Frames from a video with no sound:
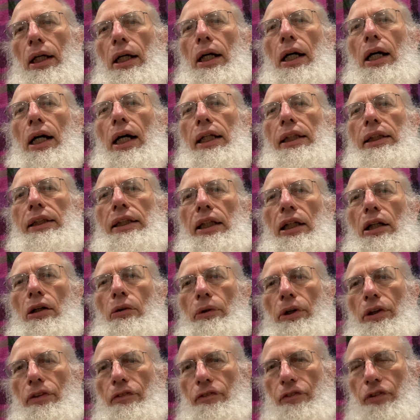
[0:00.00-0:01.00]
I dealt
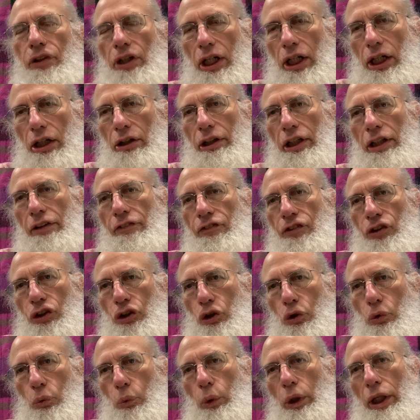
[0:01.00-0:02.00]
with very
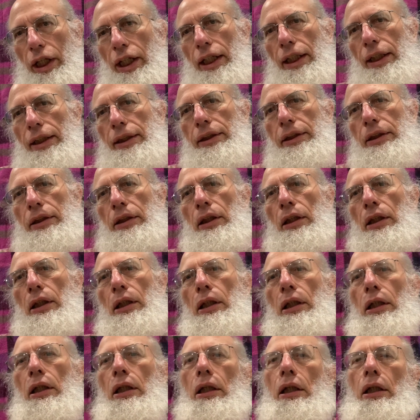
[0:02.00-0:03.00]
few weeds.
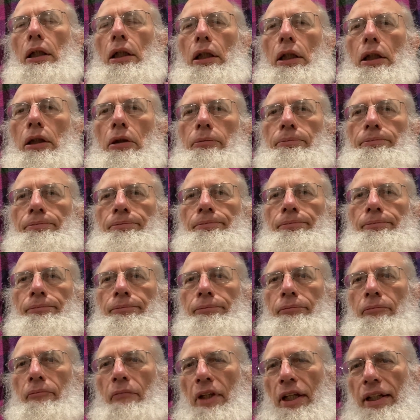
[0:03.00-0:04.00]
Now
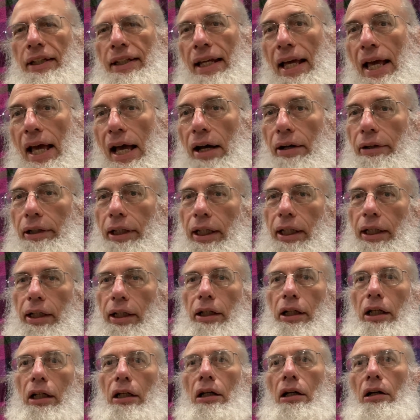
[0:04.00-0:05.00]
out
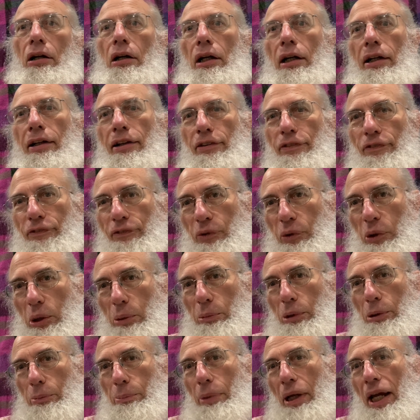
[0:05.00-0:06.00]
here on
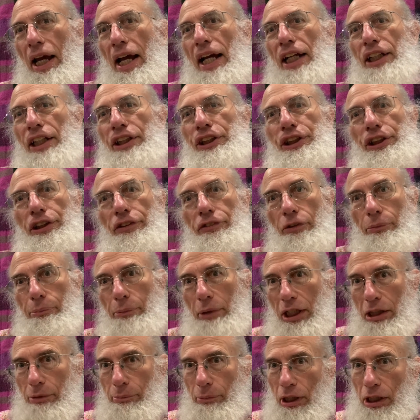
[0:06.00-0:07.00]
former pasture for
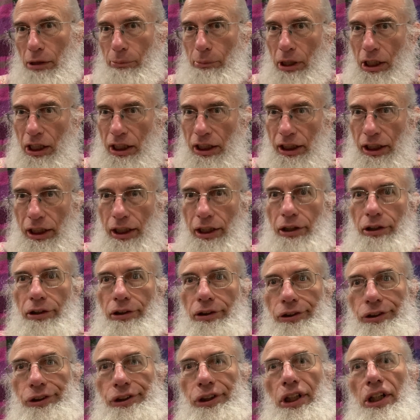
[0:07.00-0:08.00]
many, many, many
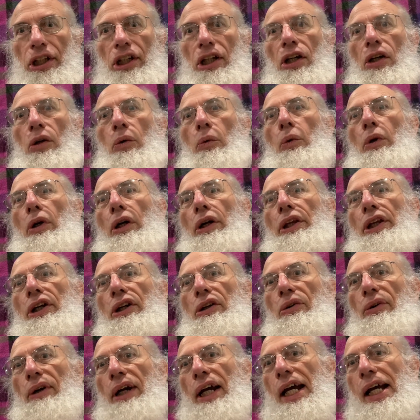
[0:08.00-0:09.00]
years, where the
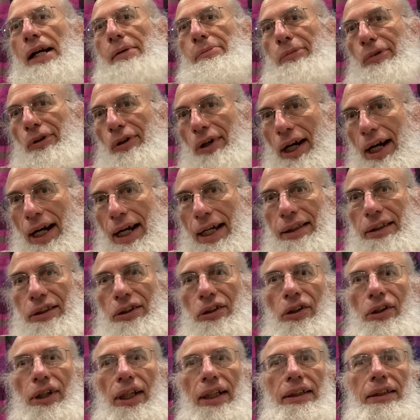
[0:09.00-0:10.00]
crabgrass and
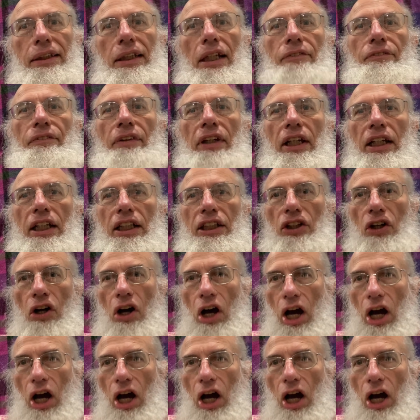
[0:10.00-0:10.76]
all that stuff, it is